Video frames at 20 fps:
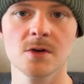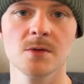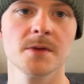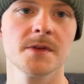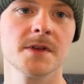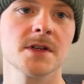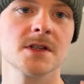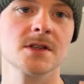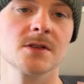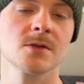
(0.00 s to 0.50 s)

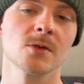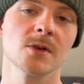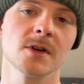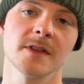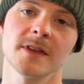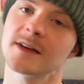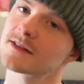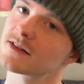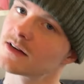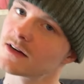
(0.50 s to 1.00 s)
with a story.
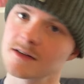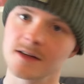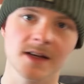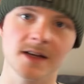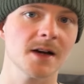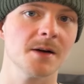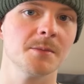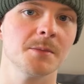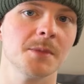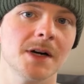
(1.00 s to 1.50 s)
That's hard to
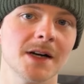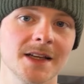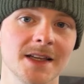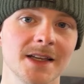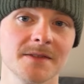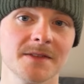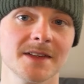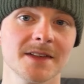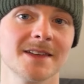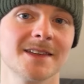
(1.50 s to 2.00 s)
come by
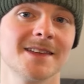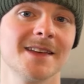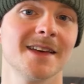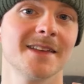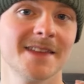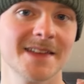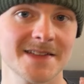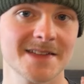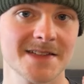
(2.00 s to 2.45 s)
even to this